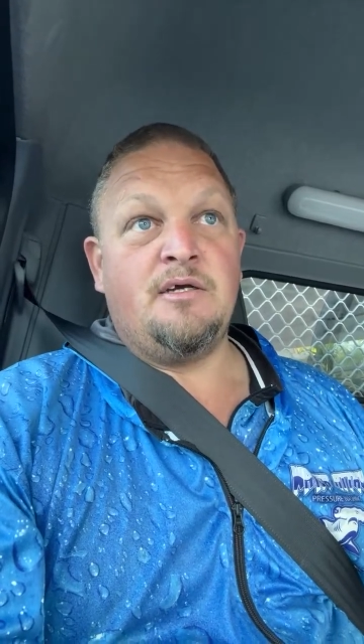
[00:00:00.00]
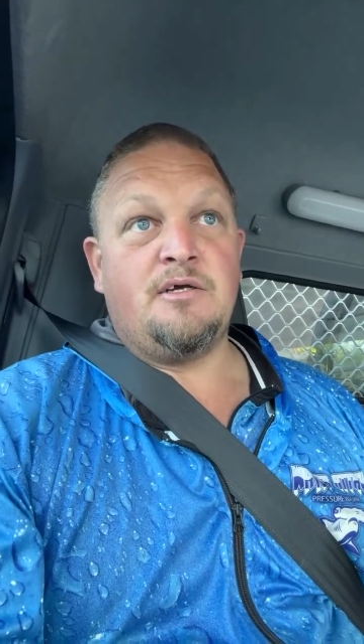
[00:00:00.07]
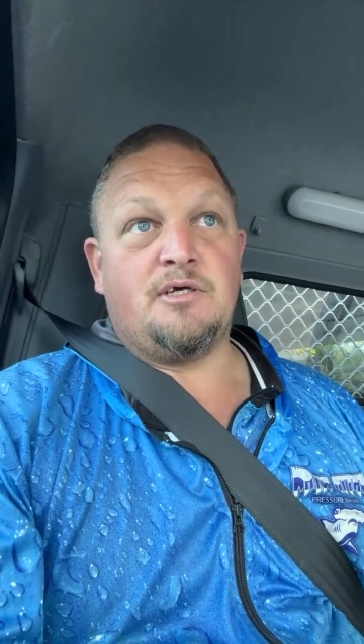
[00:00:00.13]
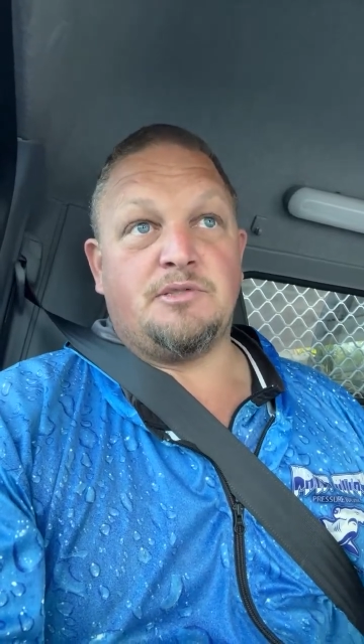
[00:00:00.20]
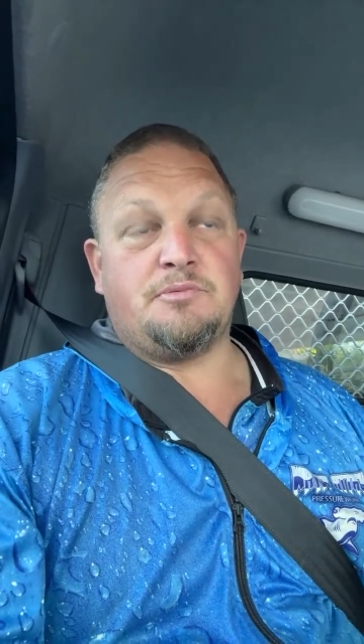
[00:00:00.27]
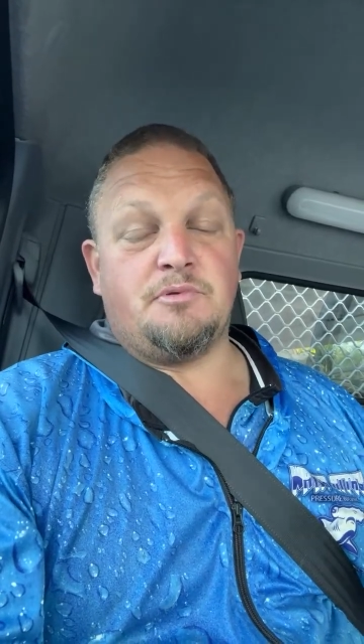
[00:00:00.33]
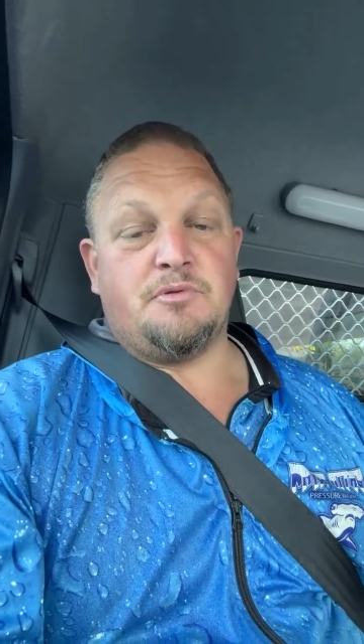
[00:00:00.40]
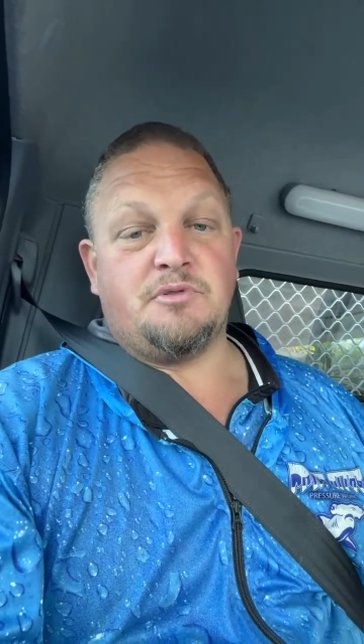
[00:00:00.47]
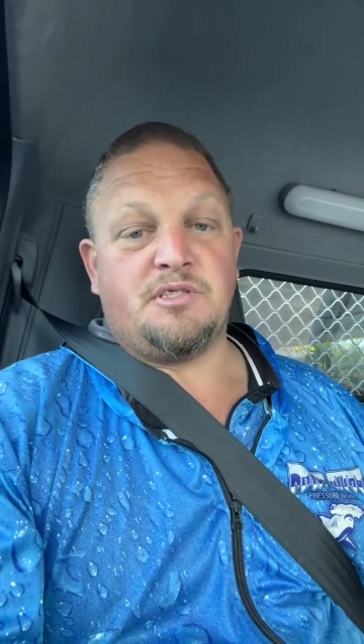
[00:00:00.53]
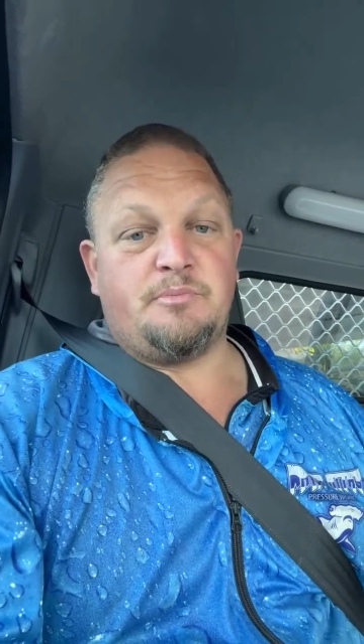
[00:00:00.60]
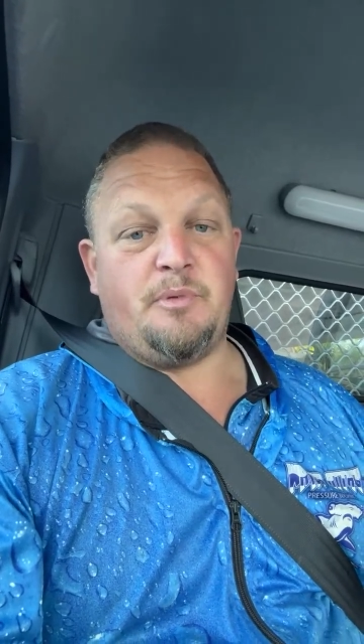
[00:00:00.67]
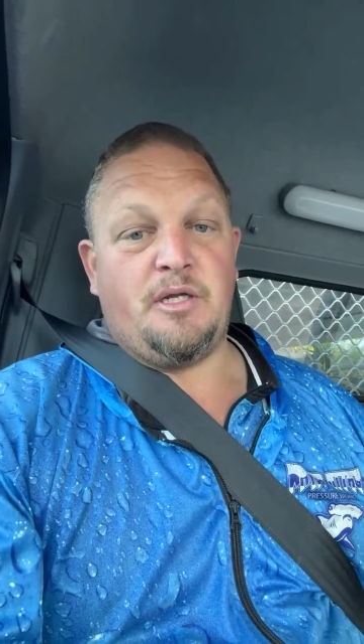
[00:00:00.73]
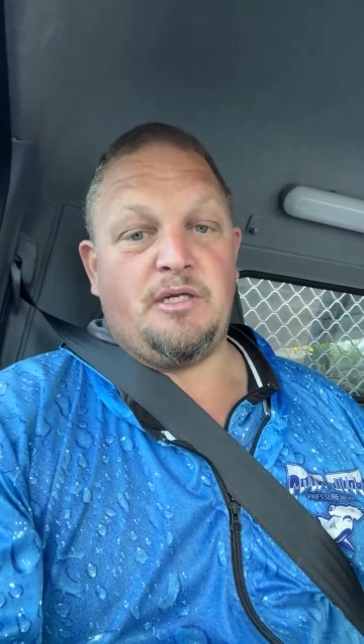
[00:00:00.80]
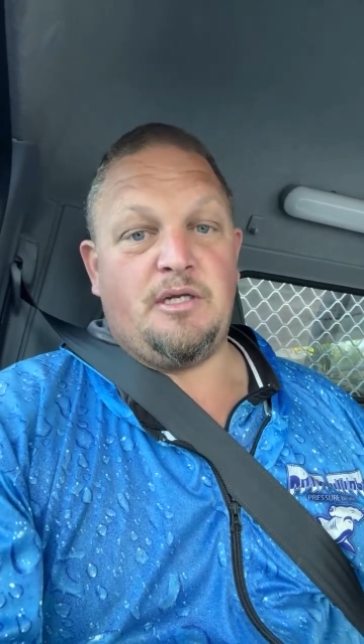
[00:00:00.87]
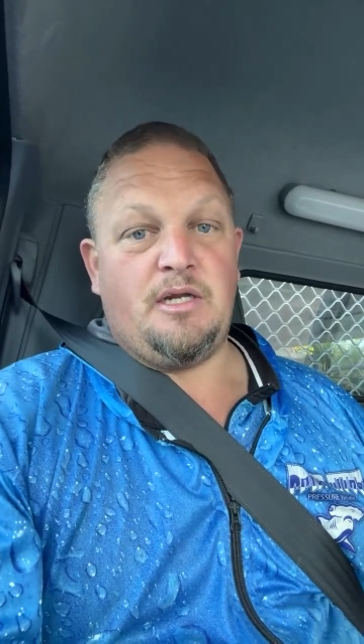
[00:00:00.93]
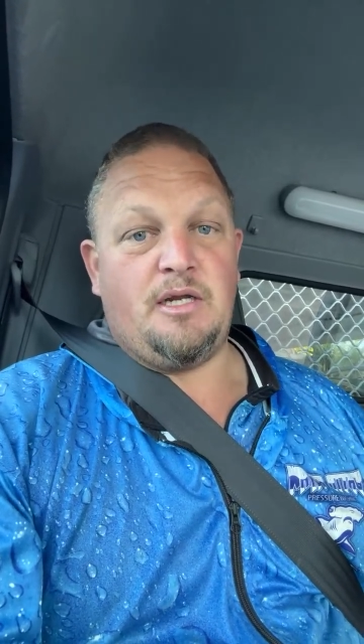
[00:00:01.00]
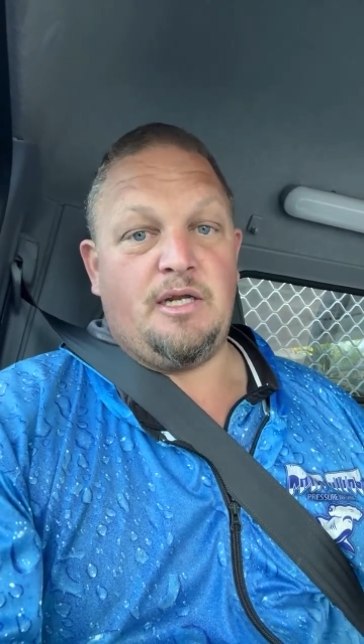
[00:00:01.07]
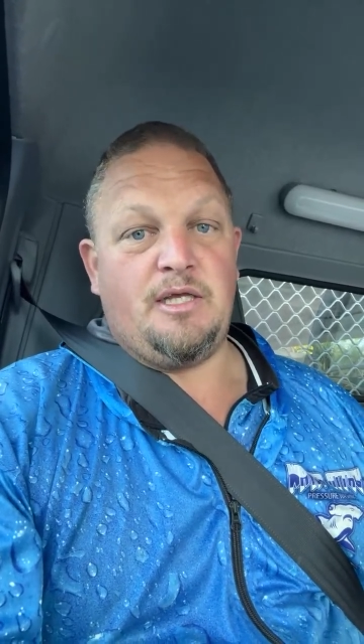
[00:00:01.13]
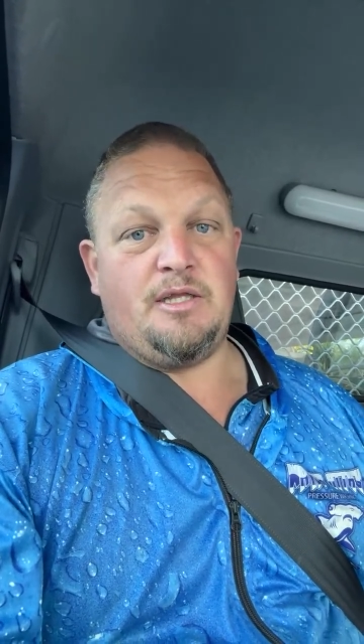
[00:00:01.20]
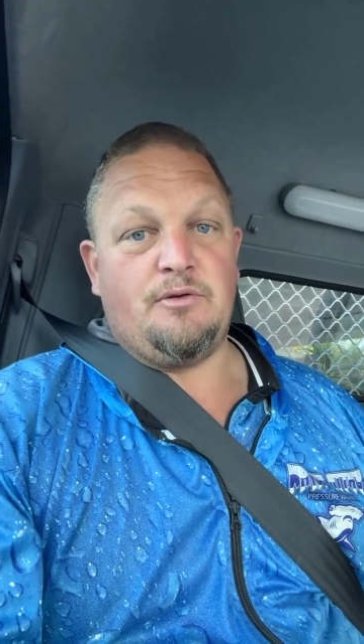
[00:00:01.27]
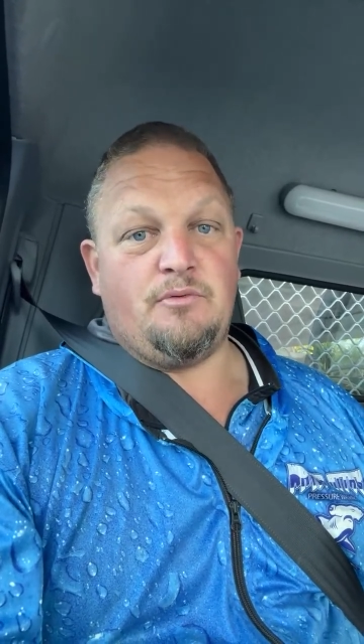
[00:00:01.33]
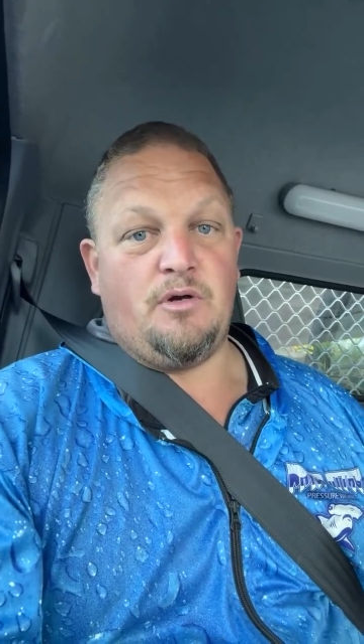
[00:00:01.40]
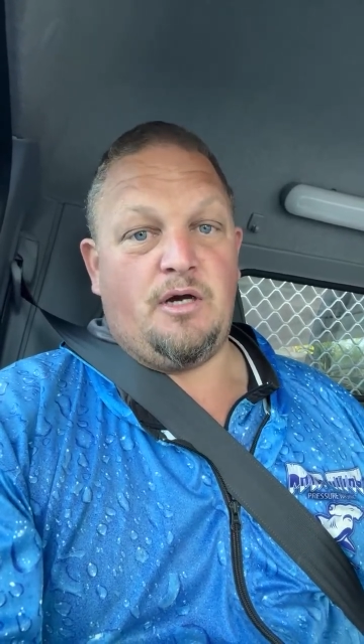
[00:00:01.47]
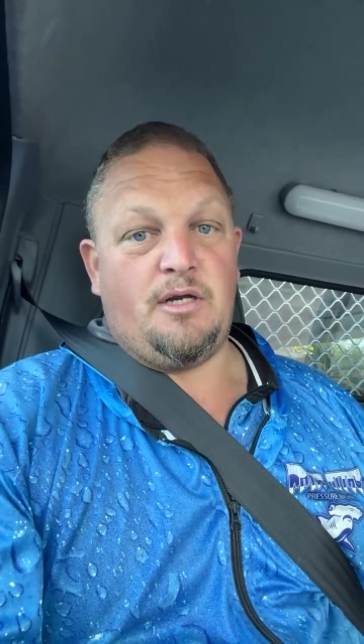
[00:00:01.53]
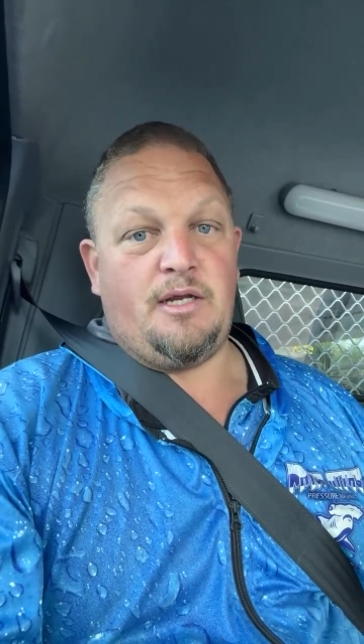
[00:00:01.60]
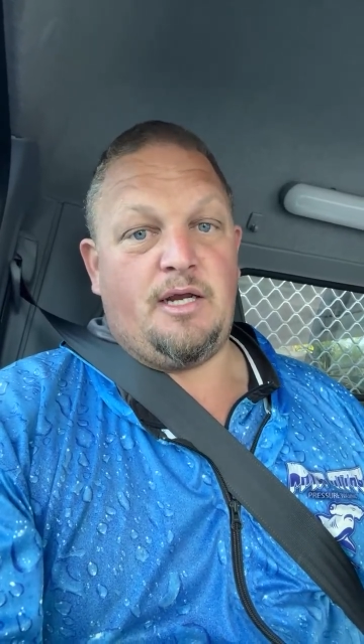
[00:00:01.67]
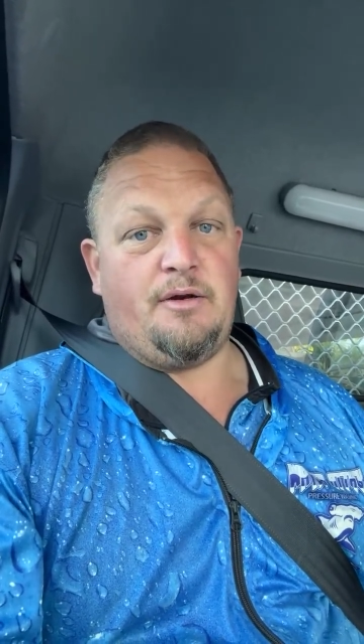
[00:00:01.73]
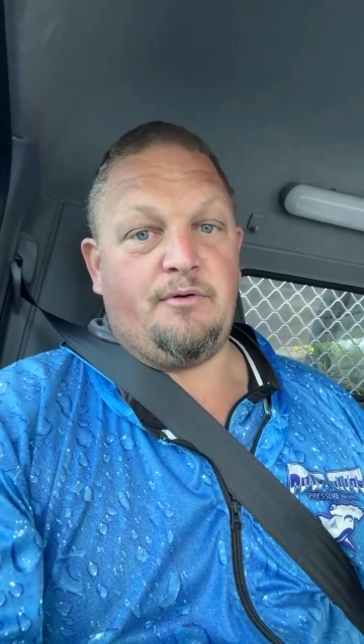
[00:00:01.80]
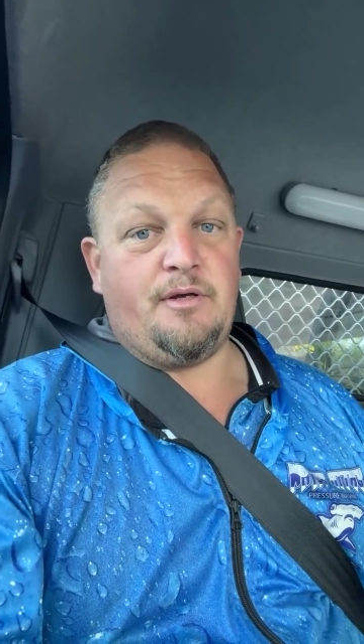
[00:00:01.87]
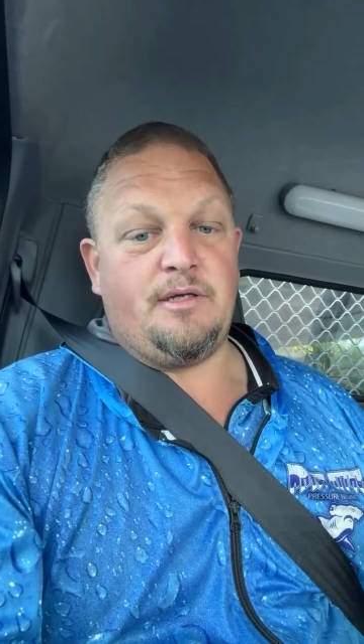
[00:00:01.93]
because we were spending it in the right
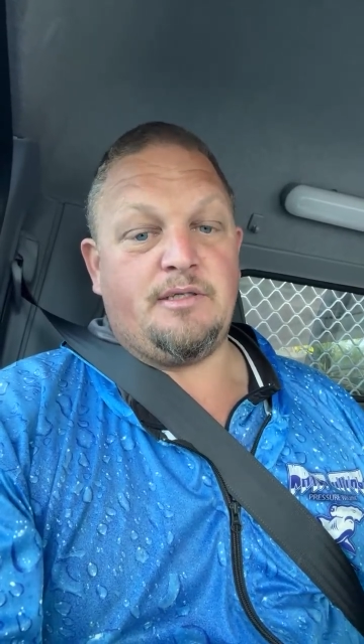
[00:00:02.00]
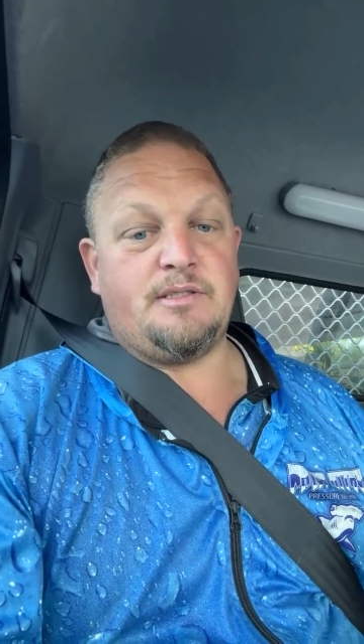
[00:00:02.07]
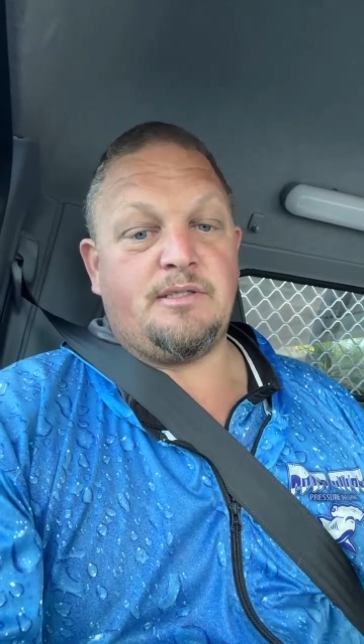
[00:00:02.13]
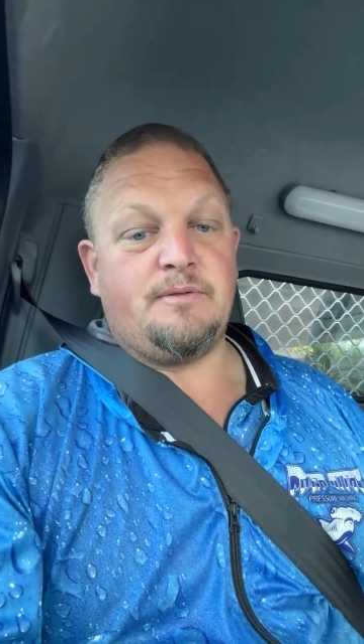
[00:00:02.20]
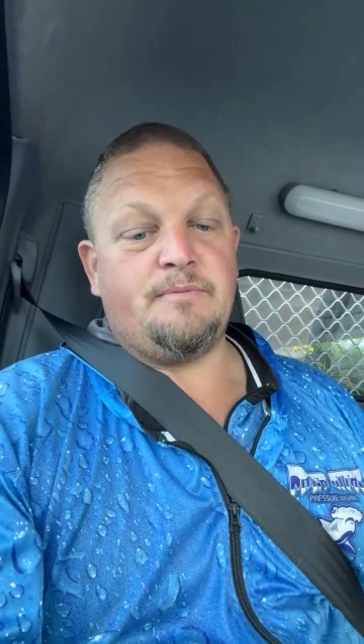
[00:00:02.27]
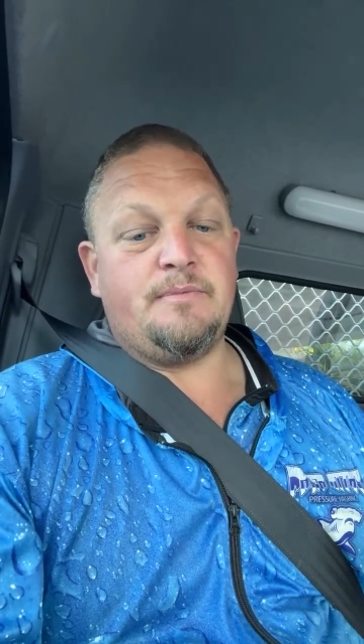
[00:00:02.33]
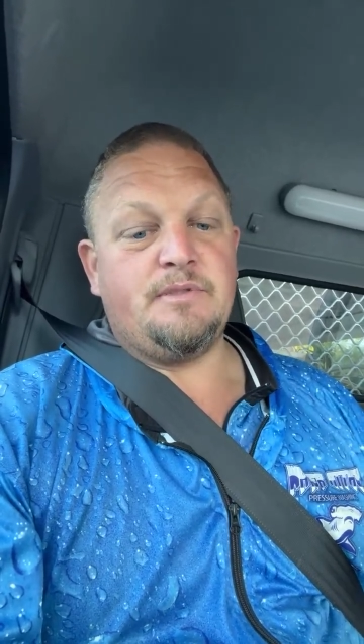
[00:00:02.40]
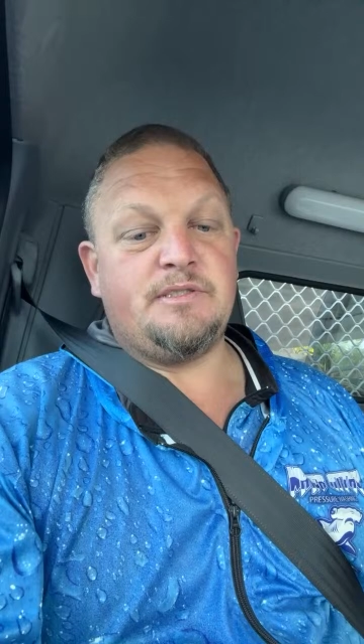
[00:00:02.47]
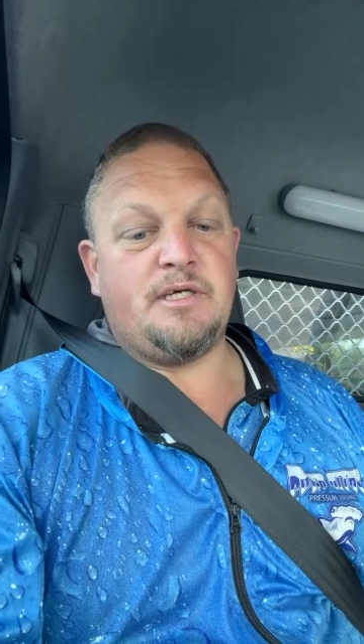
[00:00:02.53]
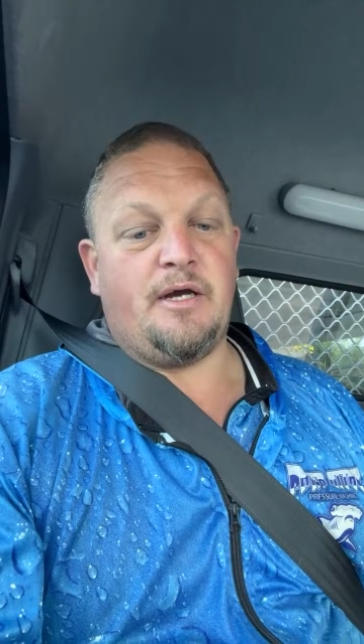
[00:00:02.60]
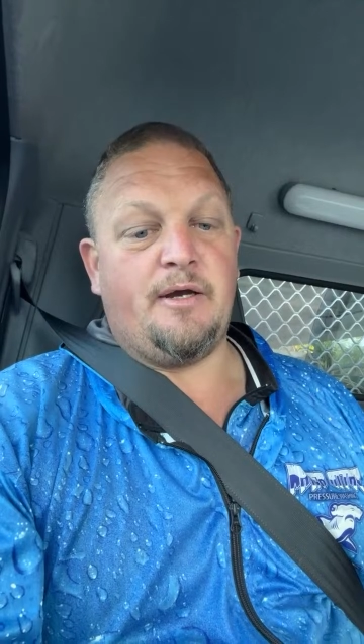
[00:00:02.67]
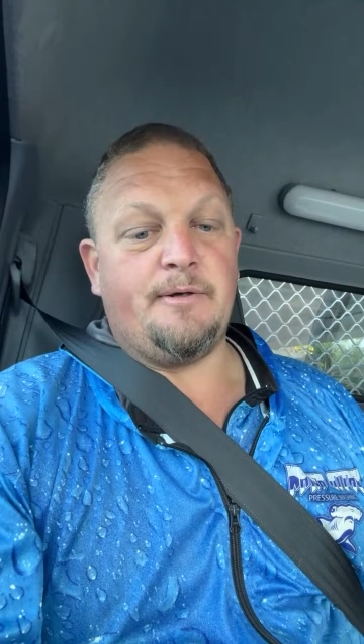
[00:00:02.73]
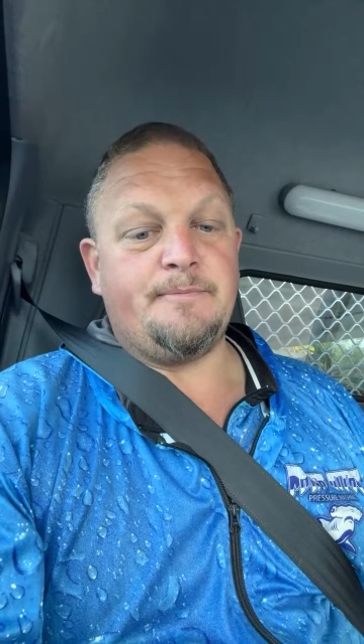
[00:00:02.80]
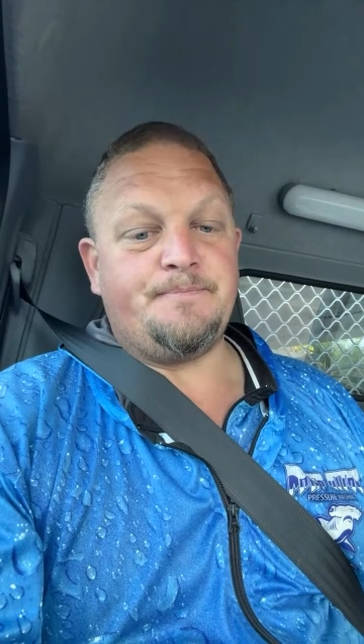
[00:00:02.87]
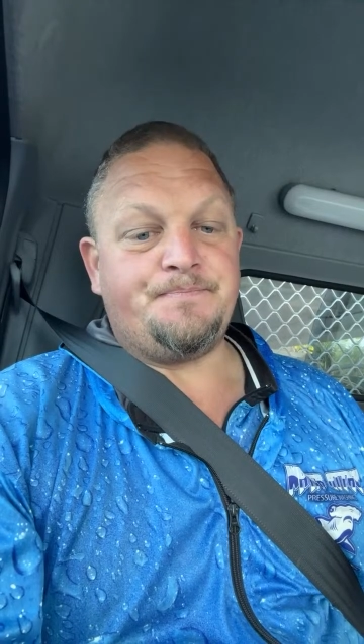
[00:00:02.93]
areas. So